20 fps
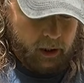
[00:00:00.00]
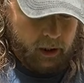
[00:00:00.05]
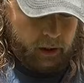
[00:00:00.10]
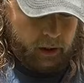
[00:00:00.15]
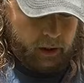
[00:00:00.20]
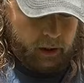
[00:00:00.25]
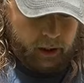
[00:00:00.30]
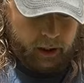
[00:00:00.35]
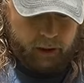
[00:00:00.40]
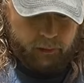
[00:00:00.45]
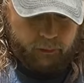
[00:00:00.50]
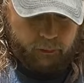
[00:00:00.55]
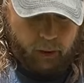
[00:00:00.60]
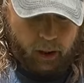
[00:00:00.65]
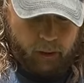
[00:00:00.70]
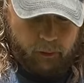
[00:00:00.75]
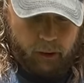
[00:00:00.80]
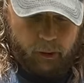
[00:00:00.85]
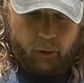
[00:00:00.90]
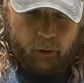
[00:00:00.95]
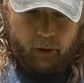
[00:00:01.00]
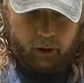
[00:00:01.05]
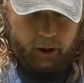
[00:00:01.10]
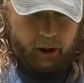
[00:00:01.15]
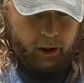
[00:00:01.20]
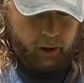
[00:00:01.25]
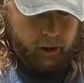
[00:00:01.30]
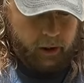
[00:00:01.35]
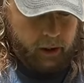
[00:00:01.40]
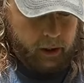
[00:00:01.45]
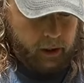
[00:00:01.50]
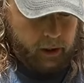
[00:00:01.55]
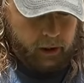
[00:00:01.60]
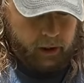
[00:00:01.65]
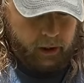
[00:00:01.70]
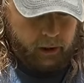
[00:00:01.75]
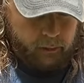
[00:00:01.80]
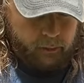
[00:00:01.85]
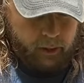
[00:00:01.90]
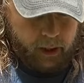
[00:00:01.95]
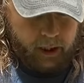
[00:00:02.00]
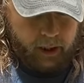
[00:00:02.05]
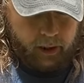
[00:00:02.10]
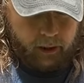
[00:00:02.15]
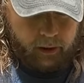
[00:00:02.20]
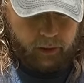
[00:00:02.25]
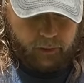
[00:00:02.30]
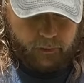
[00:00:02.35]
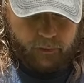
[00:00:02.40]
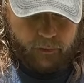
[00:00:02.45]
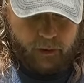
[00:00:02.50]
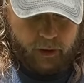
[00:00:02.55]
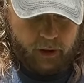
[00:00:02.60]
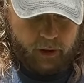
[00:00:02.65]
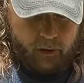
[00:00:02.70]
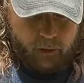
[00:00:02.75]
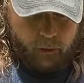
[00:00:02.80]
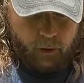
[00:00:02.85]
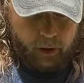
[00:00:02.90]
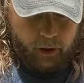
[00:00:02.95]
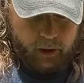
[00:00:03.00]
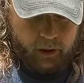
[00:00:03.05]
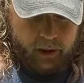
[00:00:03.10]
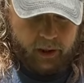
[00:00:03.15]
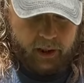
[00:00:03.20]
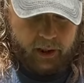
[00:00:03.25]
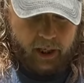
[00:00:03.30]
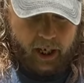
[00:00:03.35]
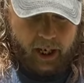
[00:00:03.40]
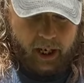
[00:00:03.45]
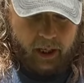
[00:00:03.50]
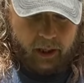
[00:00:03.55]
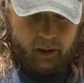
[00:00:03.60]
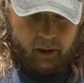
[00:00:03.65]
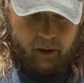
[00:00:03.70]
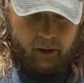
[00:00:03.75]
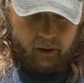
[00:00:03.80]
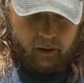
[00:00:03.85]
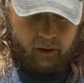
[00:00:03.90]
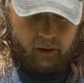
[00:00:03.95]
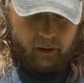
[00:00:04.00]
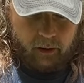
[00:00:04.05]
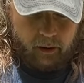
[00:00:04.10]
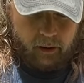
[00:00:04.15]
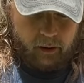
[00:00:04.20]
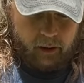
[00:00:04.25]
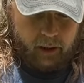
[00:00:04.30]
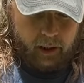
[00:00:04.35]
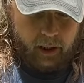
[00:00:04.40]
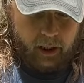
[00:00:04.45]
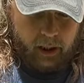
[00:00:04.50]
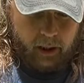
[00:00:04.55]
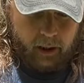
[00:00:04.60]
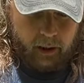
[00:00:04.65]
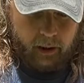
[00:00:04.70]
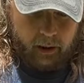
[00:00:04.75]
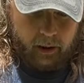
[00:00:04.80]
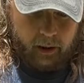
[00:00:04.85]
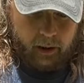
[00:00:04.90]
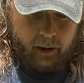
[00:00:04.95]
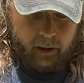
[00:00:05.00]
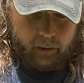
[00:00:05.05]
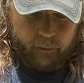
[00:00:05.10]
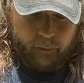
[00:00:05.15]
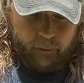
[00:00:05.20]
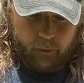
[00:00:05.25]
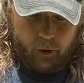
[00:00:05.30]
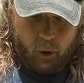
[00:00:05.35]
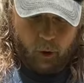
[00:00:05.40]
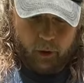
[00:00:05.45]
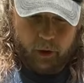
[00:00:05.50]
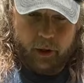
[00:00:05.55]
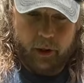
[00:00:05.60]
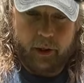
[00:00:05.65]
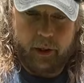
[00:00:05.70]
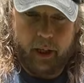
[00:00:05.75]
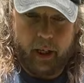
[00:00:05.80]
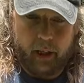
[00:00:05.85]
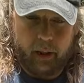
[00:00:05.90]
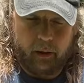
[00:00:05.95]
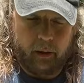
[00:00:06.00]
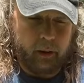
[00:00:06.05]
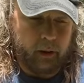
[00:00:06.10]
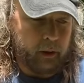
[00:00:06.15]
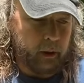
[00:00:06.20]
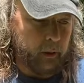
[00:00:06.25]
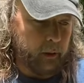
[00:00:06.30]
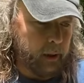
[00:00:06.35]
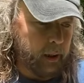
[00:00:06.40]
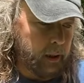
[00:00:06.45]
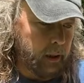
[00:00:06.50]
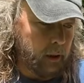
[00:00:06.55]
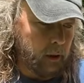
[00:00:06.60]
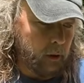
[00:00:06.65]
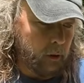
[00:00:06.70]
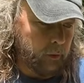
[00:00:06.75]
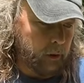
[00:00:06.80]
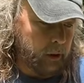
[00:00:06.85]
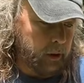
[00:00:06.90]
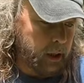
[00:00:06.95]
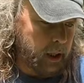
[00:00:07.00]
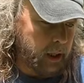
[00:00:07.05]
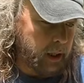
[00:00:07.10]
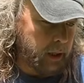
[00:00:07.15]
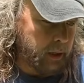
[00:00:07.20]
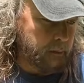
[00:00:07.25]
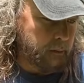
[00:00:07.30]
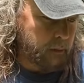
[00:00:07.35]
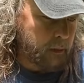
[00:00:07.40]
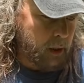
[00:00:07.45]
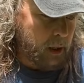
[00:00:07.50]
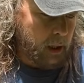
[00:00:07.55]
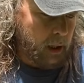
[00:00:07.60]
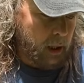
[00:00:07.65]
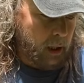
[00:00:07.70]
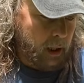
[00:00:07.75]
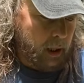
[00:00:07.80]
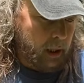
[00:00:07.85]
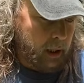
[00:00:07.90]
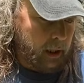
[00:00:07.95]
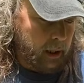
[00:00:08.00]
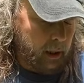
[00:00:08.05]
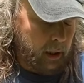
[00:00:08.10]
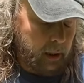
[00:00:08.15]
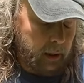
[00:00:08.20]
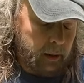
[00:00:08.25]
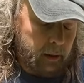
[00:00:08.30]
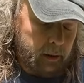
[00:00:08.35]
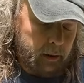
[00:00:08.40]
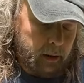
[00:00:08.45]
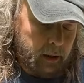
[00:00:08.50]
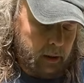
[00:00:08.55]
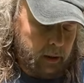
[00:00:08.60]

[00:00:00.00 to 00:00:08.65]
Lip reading: they probably were carried in there with a sack, and of course the sack deteriorated over time. And